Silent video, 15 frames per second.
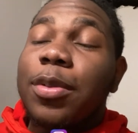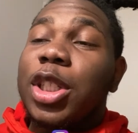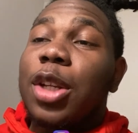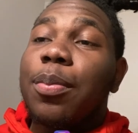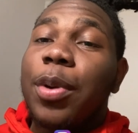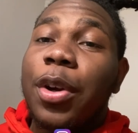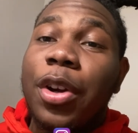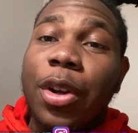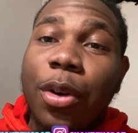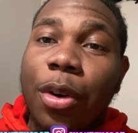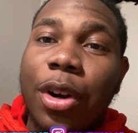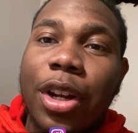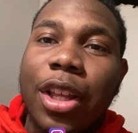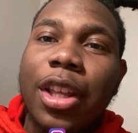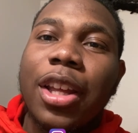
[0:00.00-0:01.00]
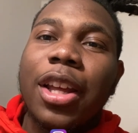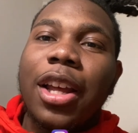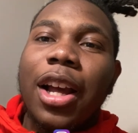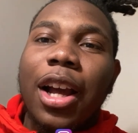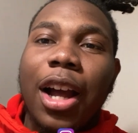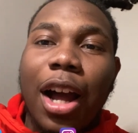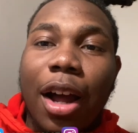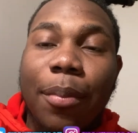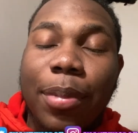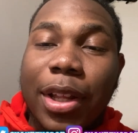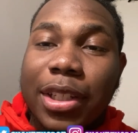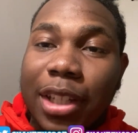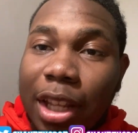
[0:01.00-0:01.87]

superiority complex.